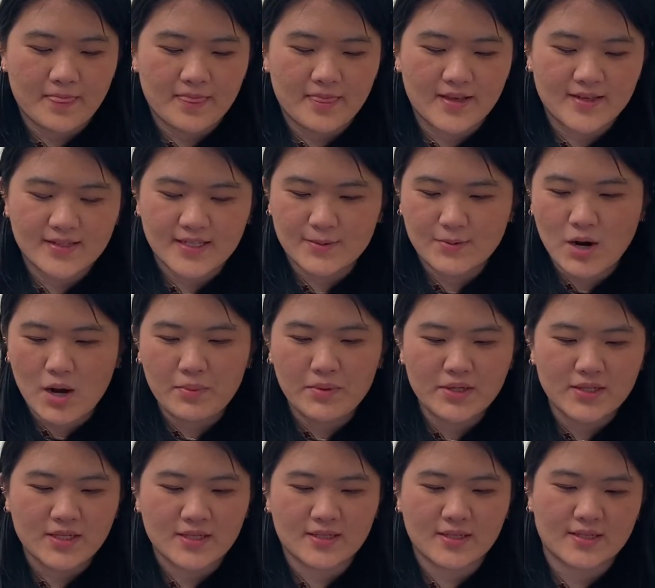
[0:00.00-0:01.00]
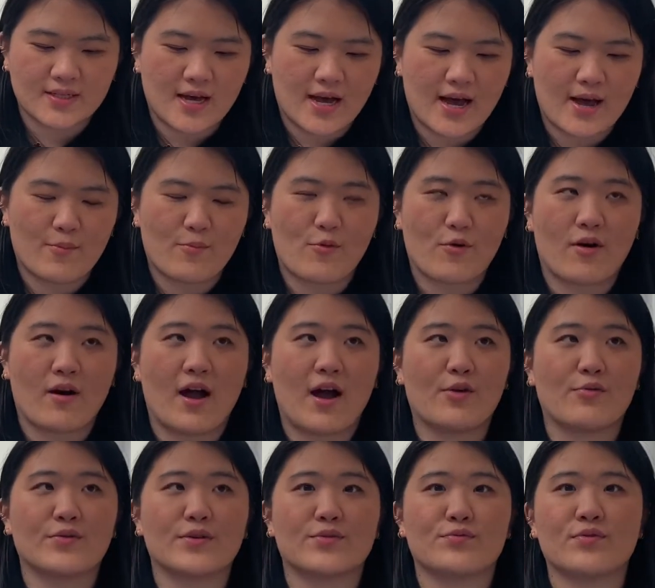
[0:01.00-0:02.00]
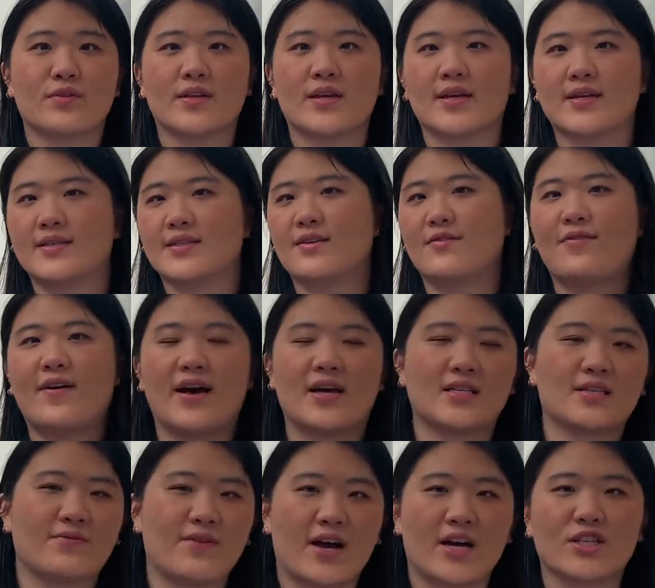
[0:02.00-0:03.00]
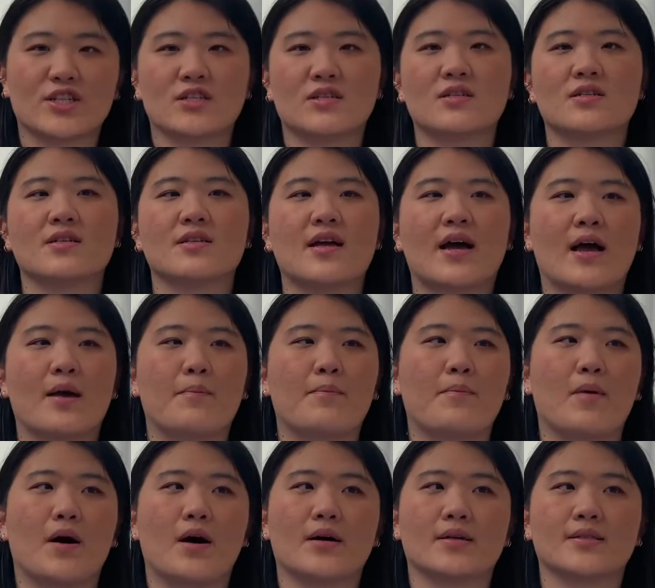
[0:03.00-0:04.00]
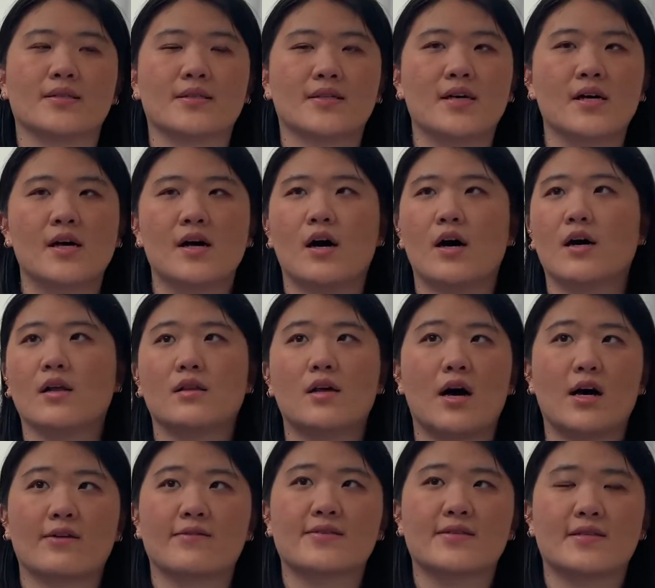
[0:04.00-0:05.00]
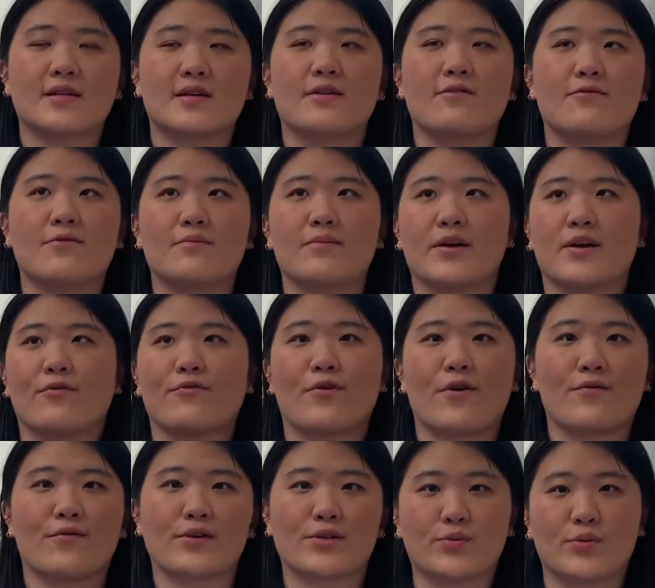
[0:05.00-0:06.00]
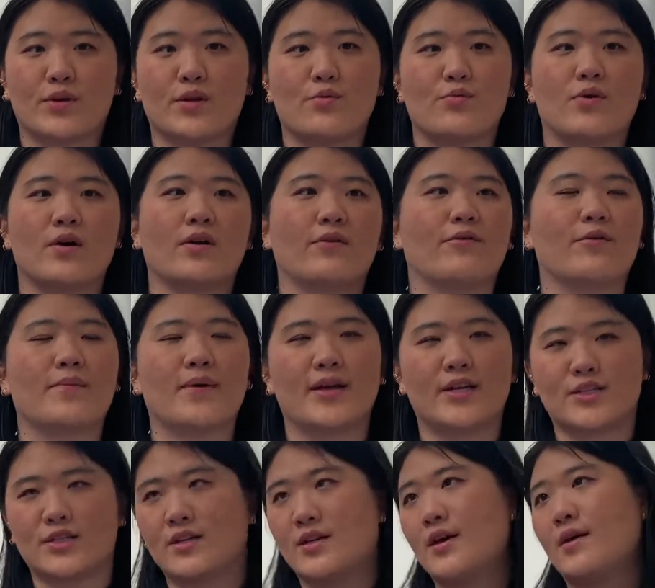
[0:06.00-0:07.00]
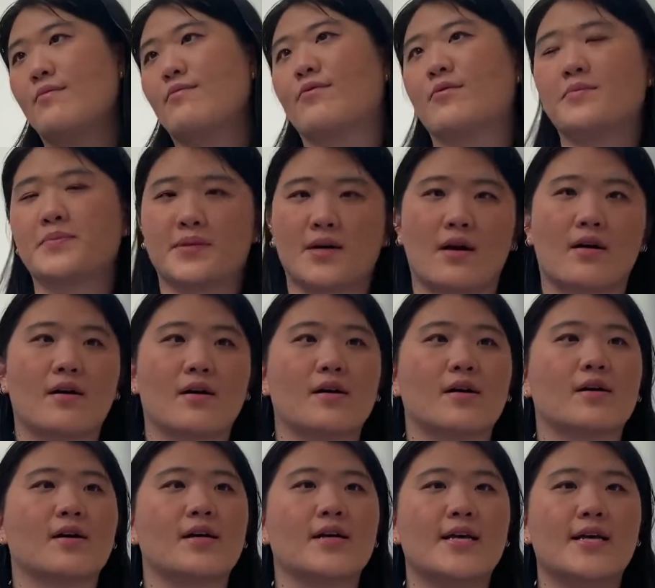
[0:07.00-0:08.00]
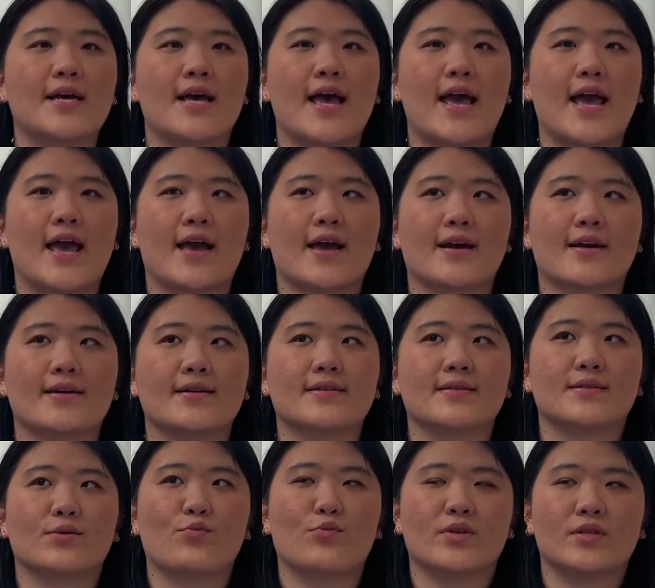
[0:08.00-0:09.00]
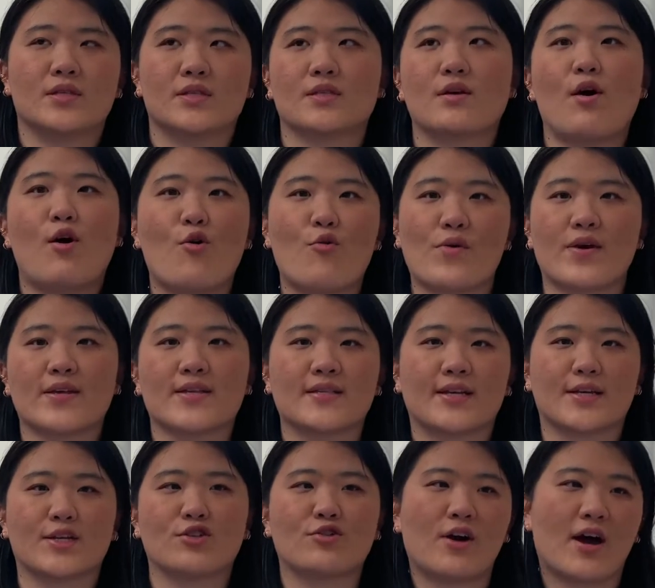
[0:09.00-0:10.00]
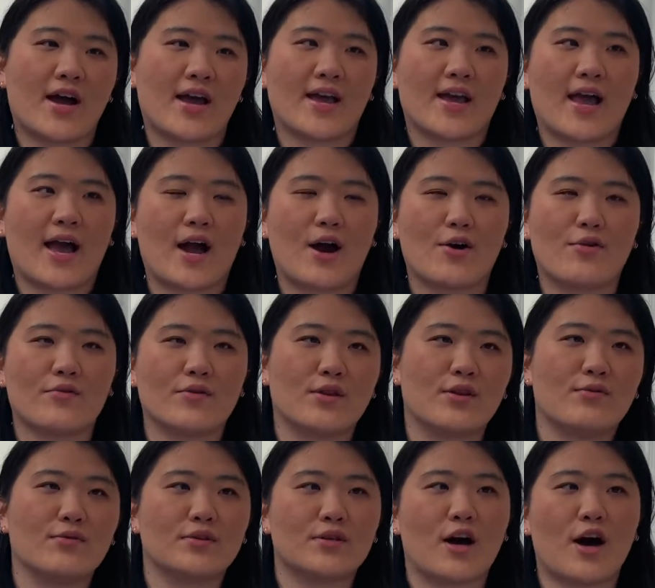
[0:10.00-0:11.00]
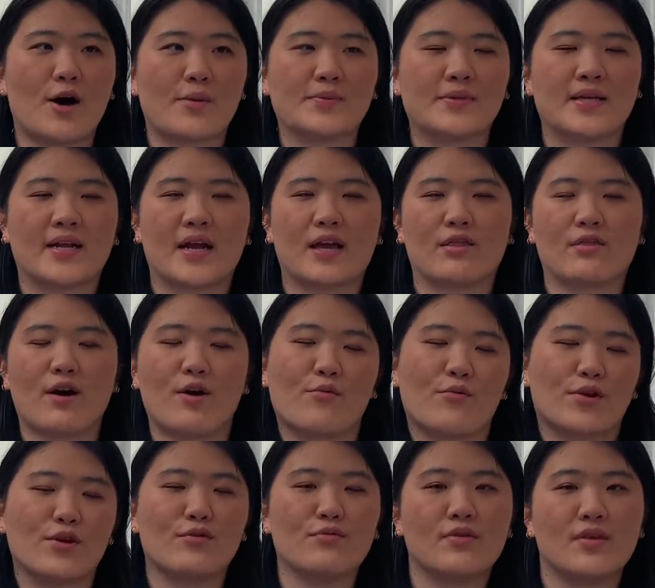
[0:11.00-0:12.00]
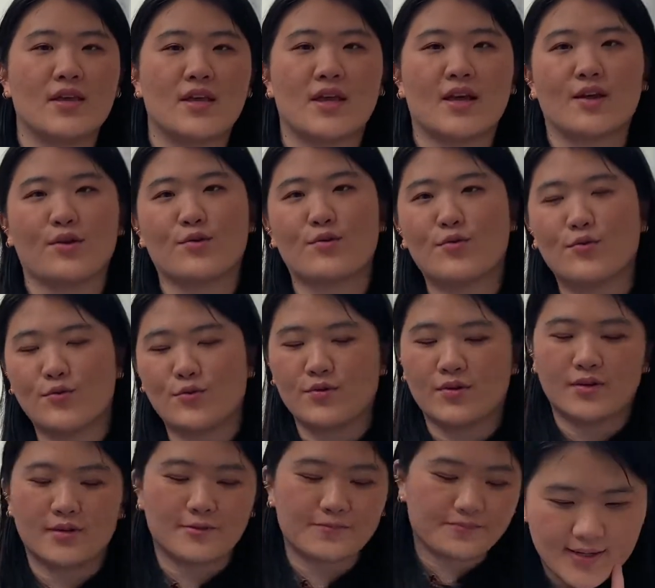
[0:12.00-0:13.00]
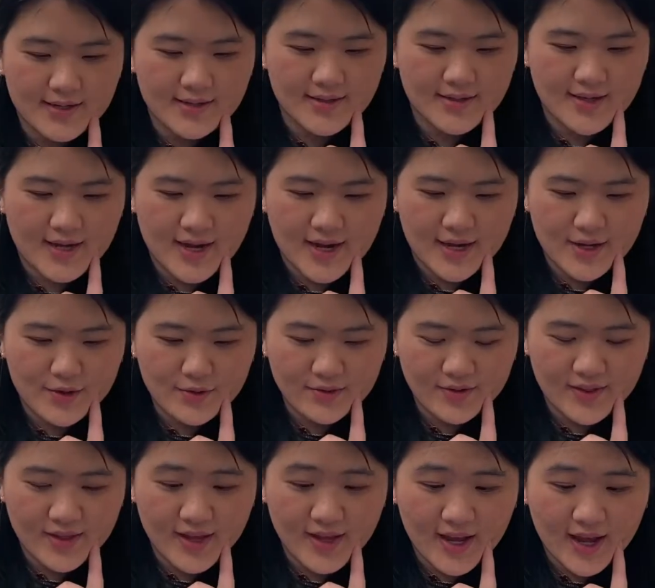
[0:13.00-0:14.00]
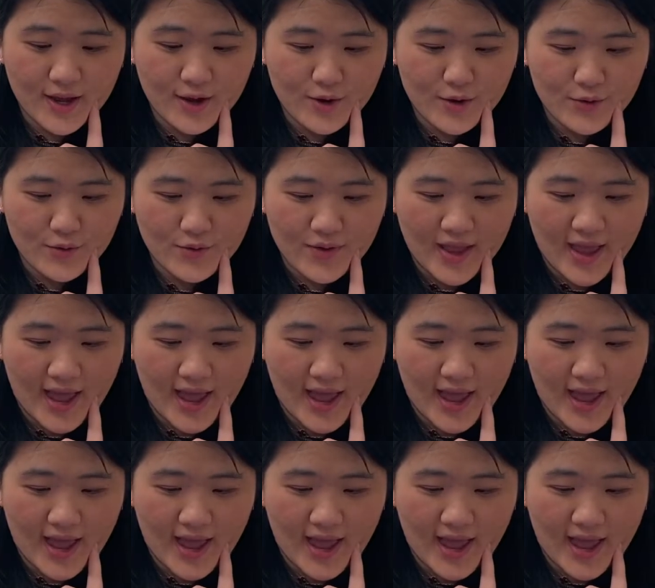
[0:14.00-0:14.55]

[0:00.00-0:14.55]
this is probably just the time where I was really into fast fashion. I bought a lot of stuff from like Forever 21, from H&M, from Zara, and was just always like trying out new tops that I thought were unique and cool. And I don't think I own